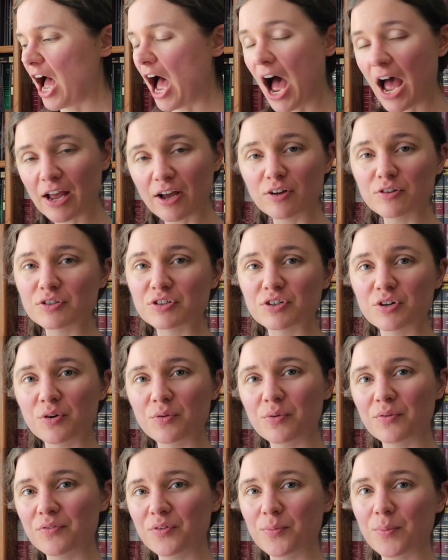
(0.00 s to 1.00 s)
I
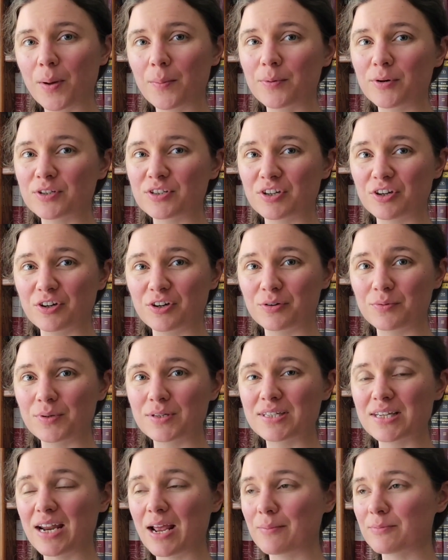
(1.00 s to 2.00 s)
also review my books on
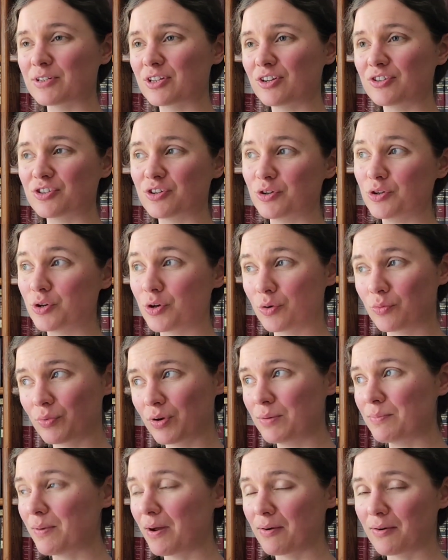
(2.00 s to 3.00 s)
Goodreads and Amazon, so you can
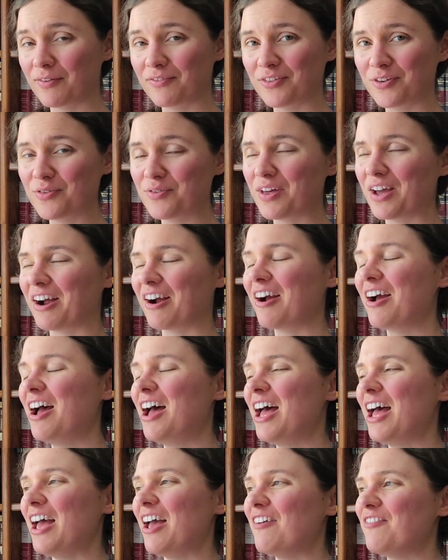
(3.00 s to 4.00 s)
read my review there
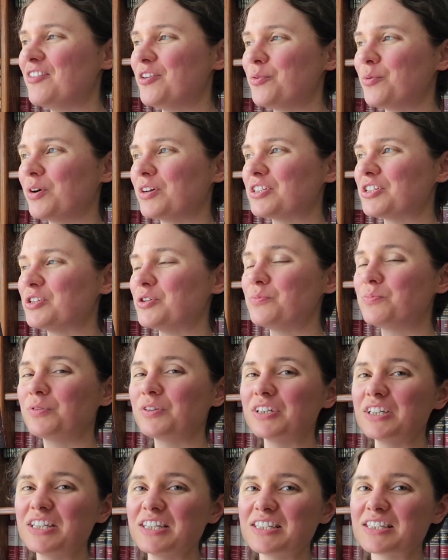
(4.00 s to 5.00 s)
if you want to.
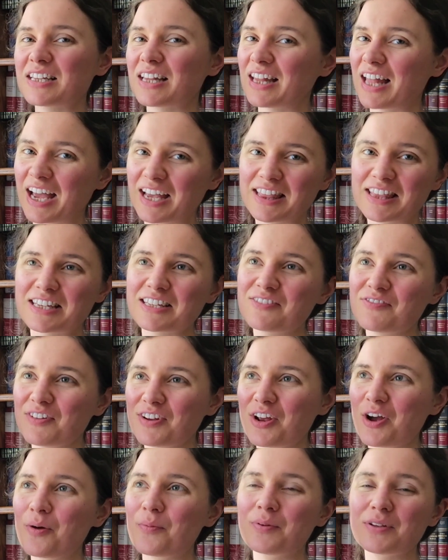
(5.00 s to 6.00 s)
Please like this
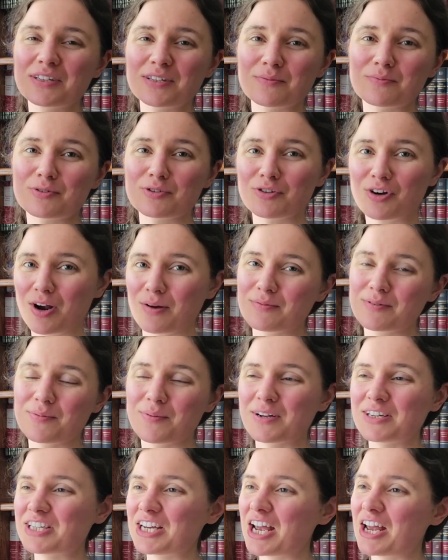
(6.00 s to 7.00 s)
video, please subscribe
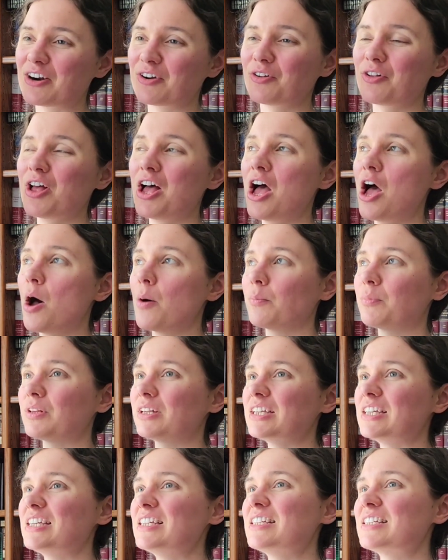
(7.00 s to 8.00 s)
to my channel,
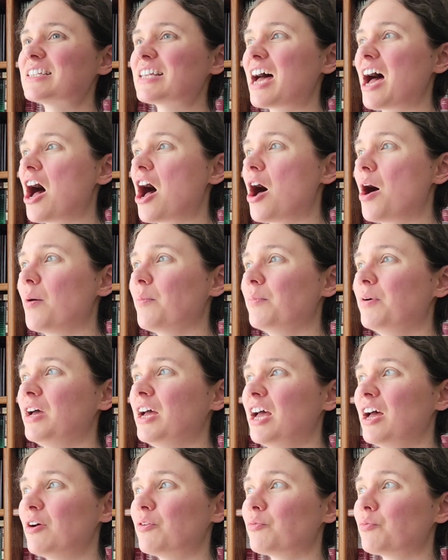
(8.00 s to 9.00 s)
please um,
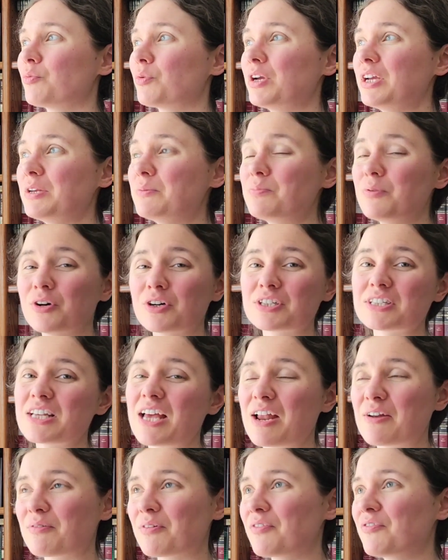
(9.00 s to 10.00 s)
read books
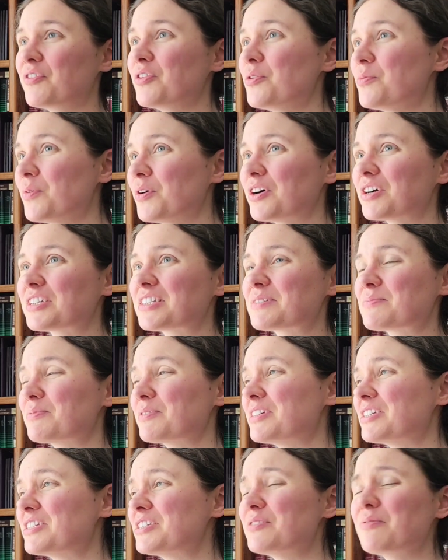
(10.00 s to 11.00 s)
and review books,
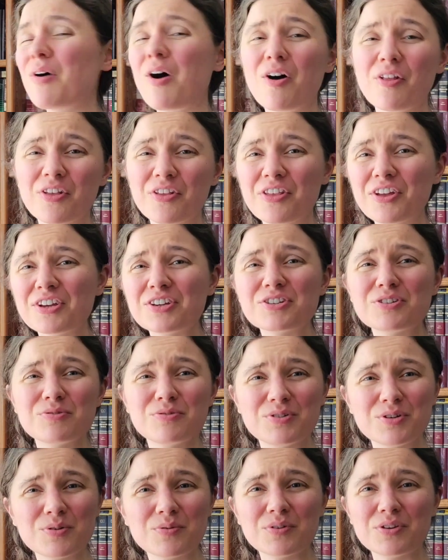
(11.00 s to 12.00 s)
please do all the things
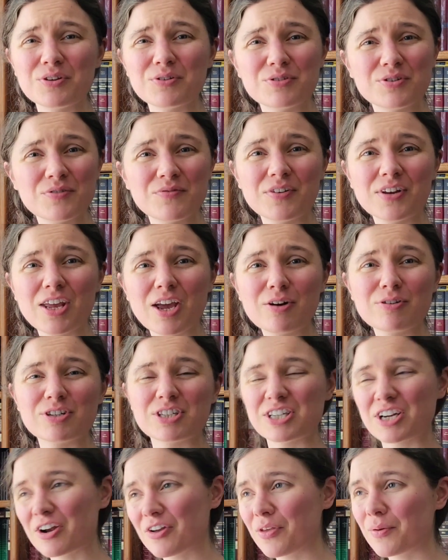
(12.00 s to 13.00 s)
you do with YouTube videos,
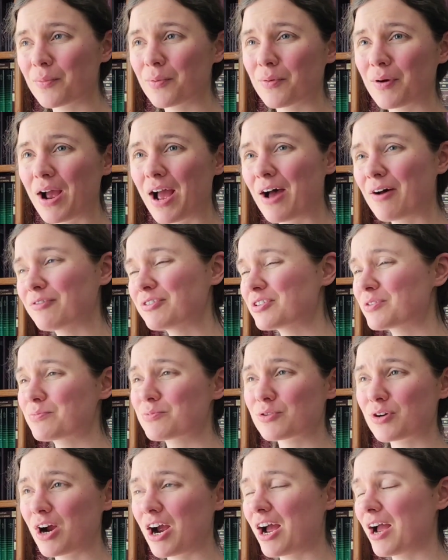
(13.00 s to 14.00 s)
share them around,
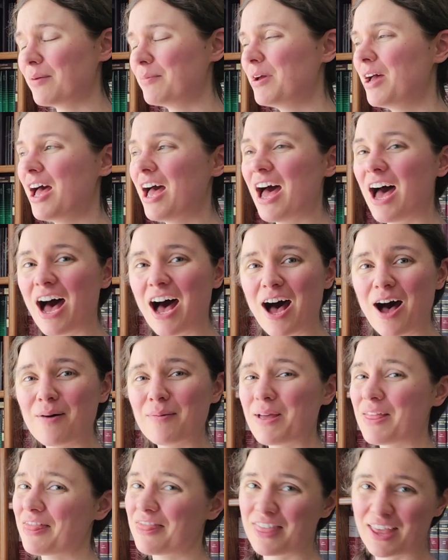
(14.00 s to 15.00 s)
subscribe.
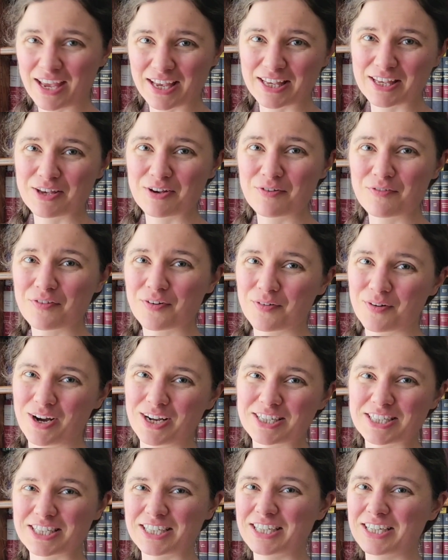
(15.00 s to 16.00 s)
Um, and thank you for
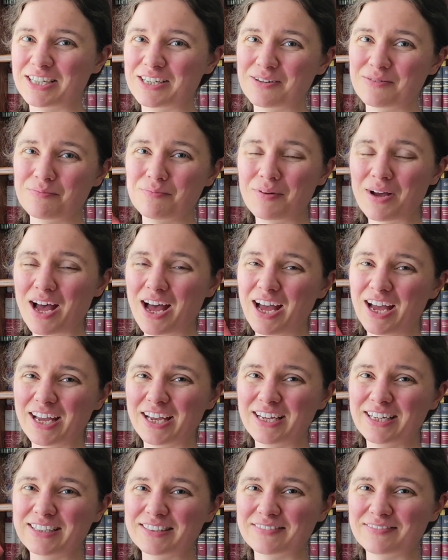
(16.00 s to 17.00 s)
watching.
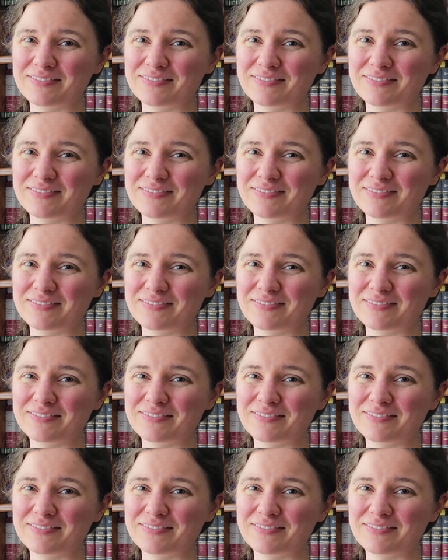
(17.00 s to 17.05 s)
Bye.